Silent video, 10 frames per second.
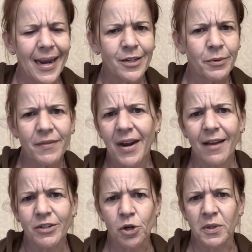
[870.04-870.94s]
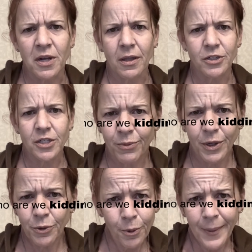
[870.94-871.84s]
I don't even have a dermatologist.
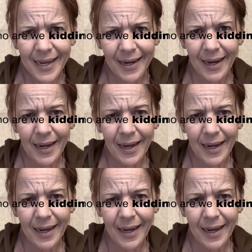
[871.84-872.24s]
Who are we kidding?